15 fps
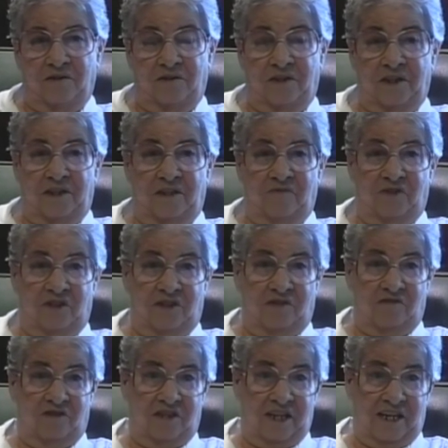they'd give us
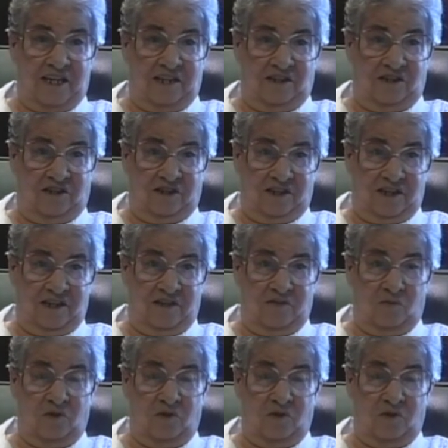our sides together.